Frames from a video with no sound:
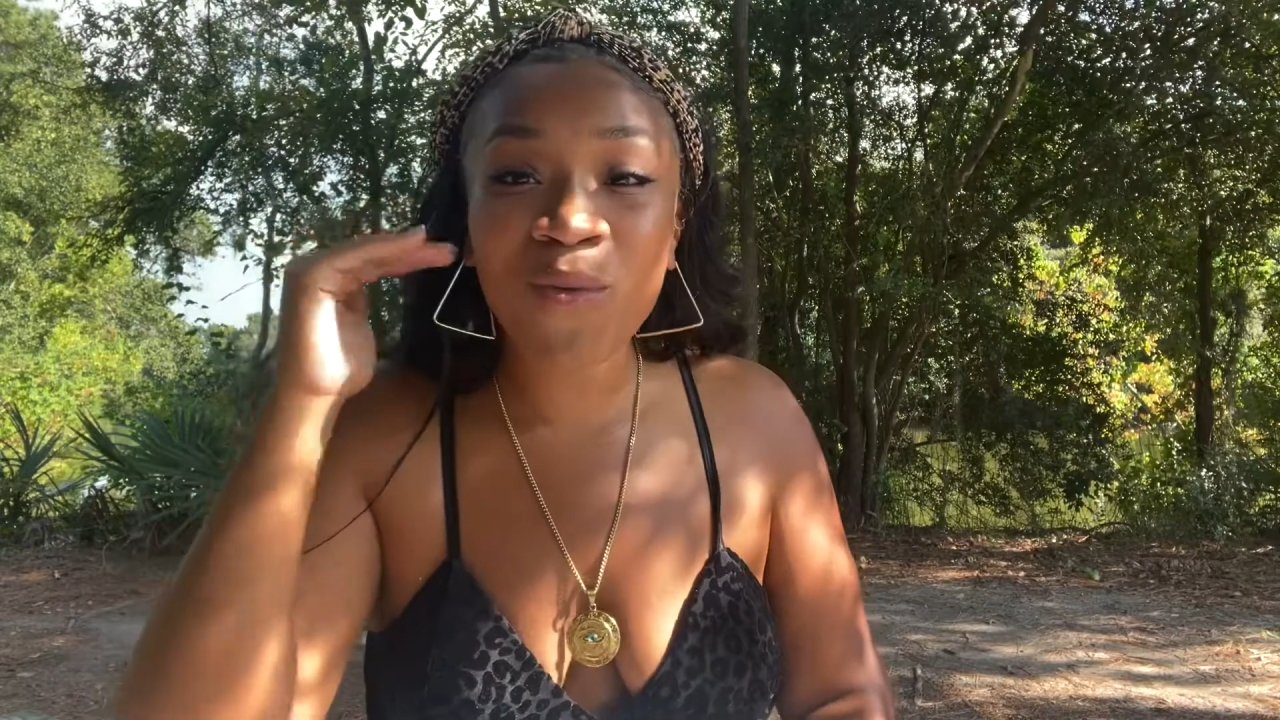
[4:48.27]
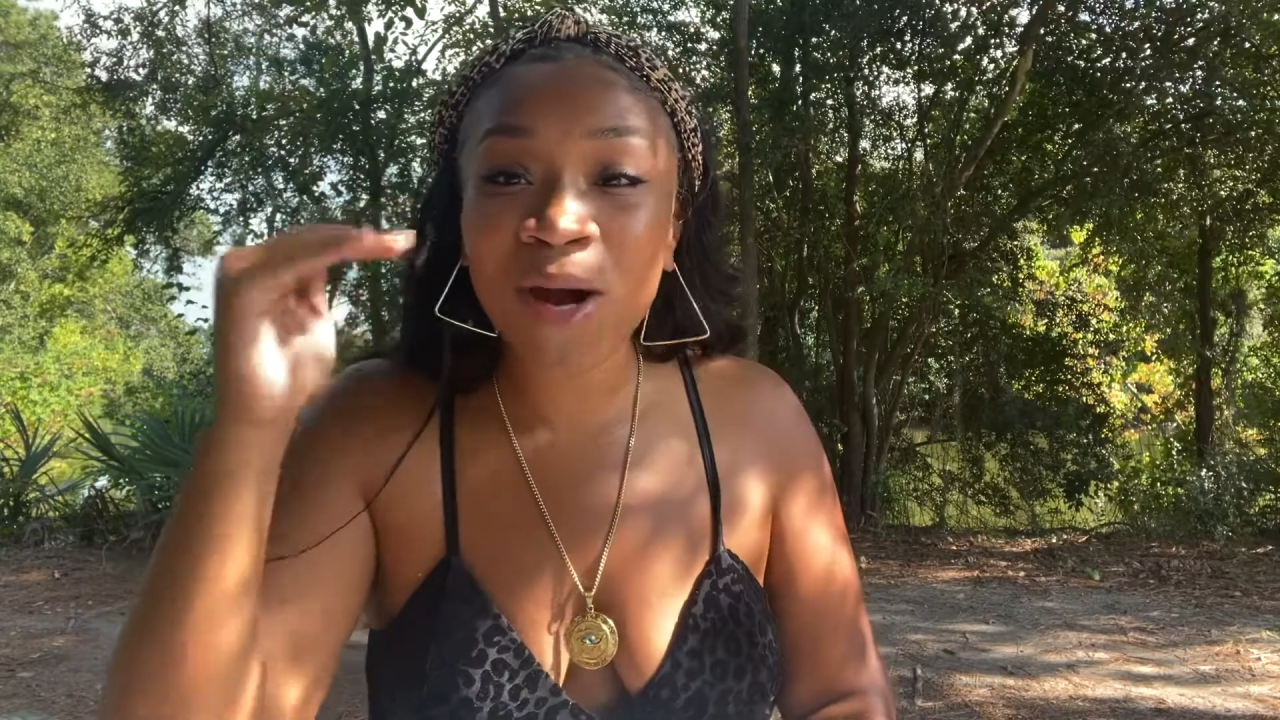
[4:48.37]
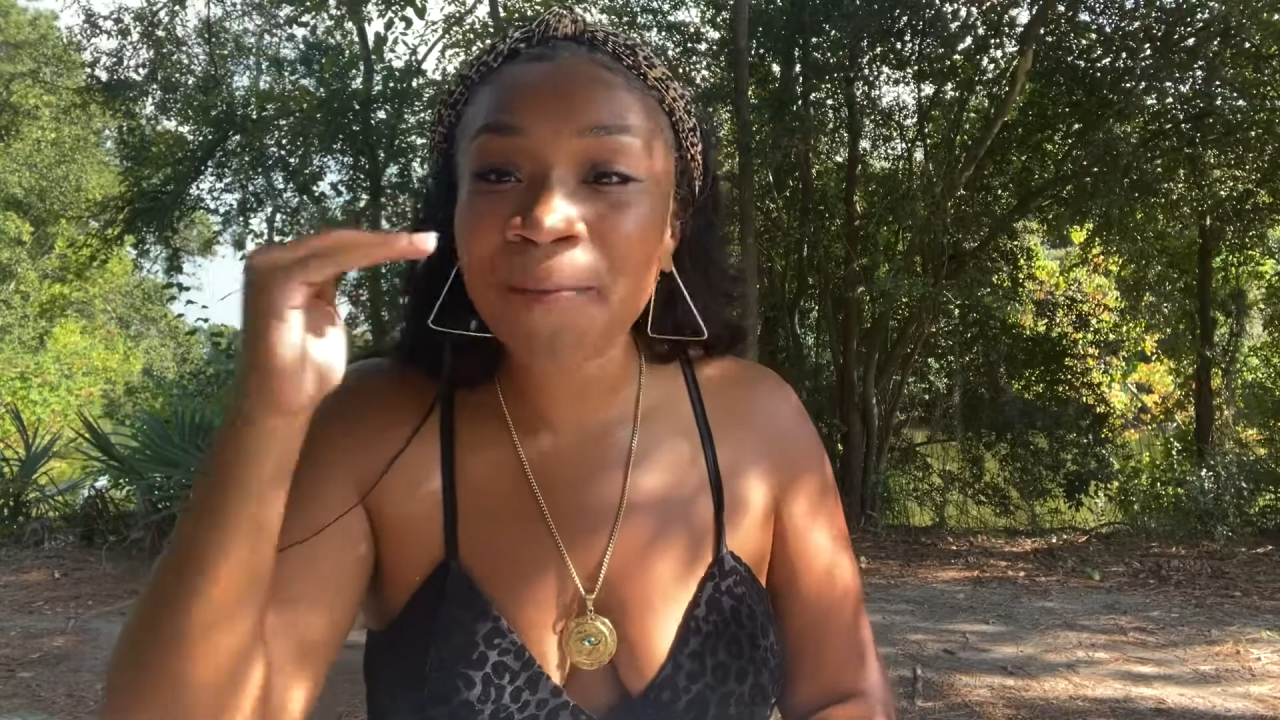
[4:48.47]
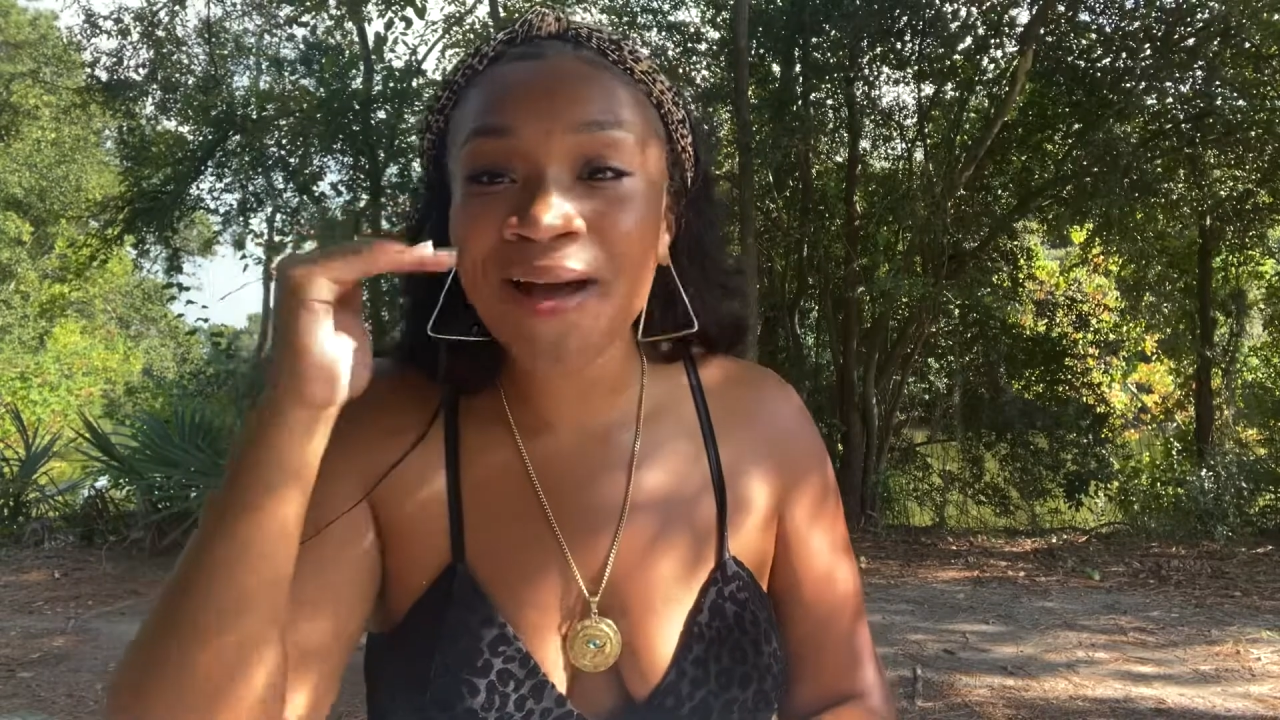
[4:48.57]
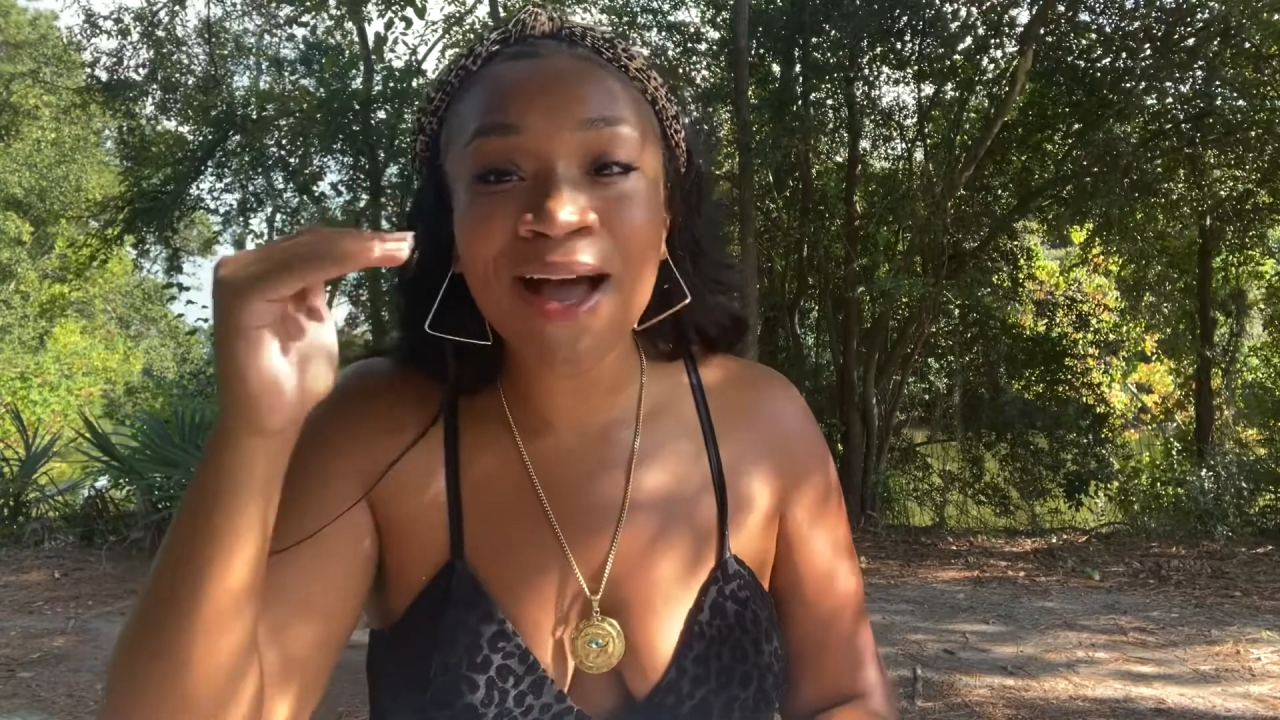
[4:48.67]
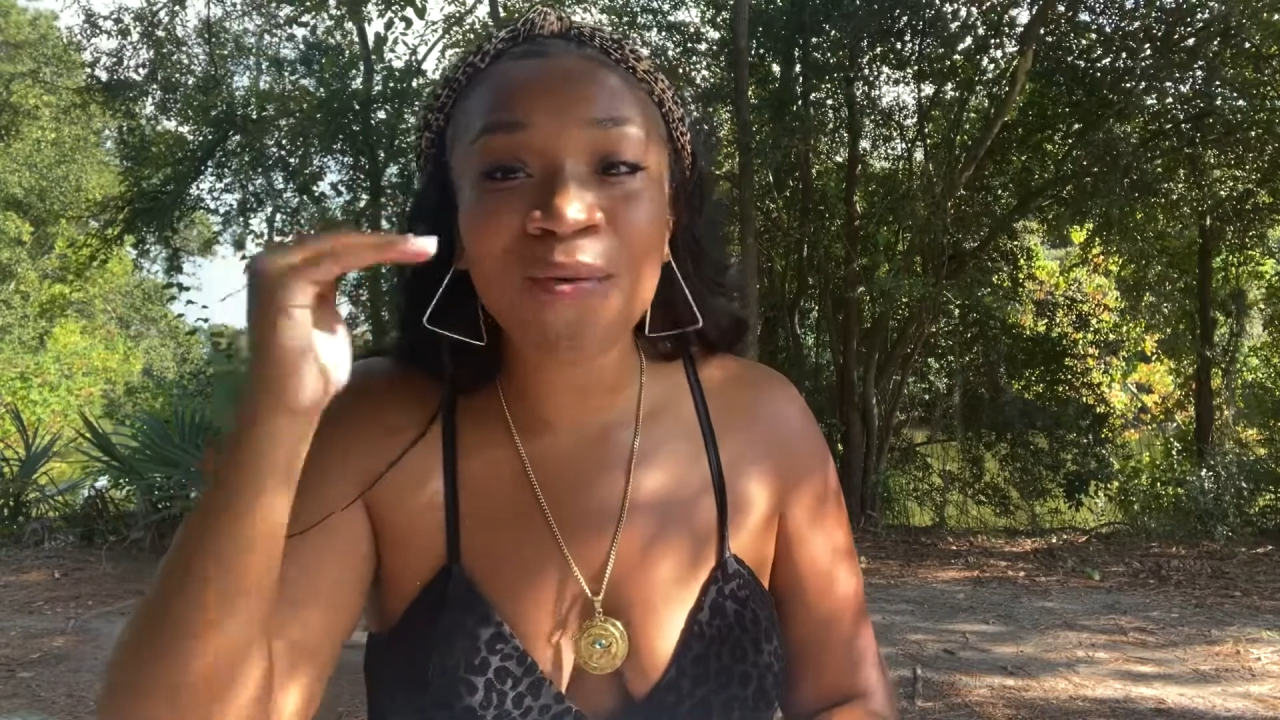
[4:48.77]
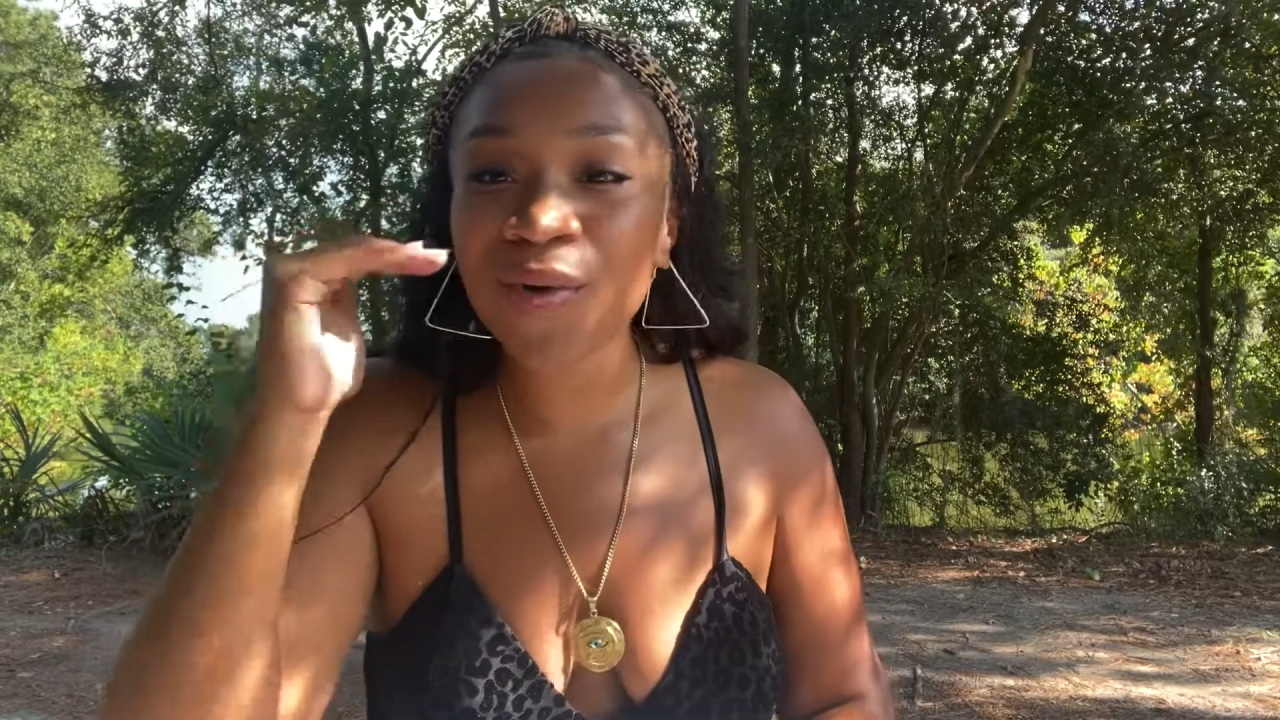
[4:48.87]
one mind,